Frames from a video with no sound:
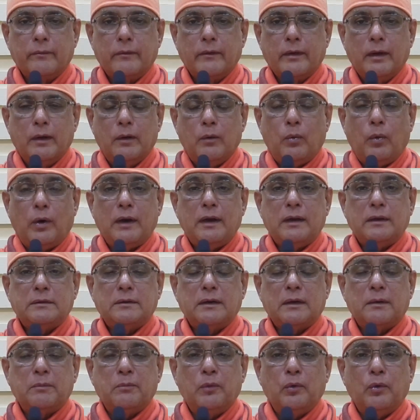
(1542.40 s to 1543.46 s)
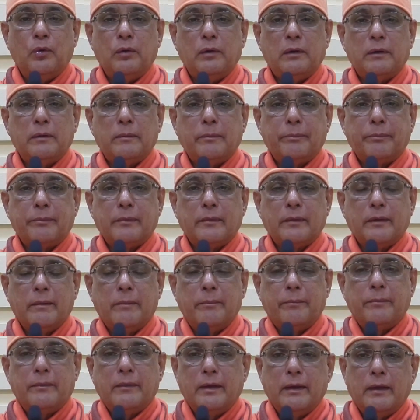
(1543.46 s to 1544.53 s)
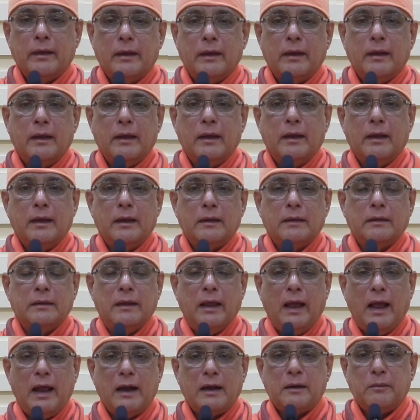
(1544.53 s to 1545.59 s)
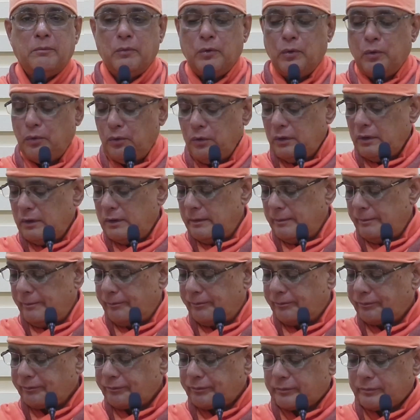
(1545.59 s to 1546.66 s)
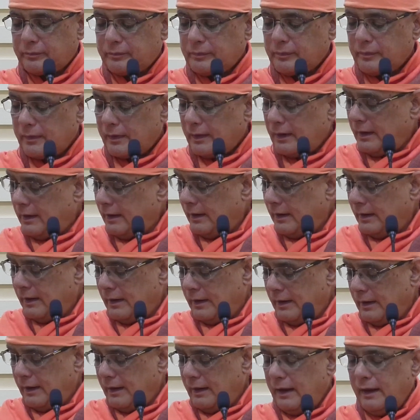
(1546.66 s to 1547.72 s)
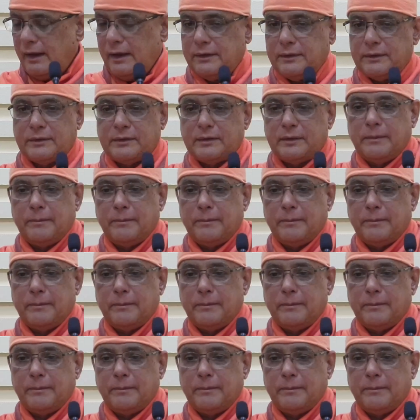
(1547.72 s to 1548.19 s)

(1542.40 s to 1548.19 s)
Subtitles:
What is that mold? That mold is